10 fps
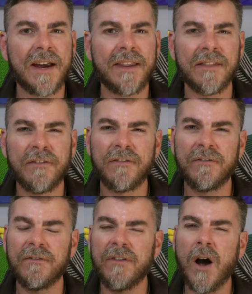and the
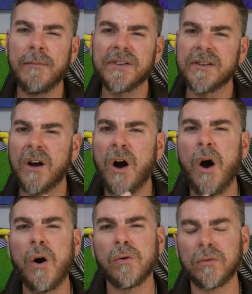vibe is
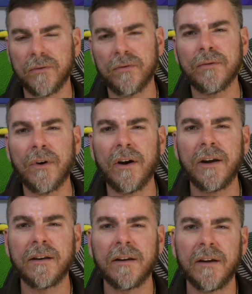cold,
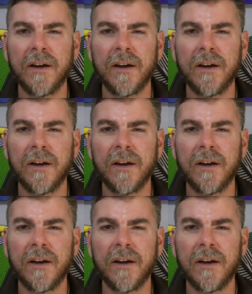right?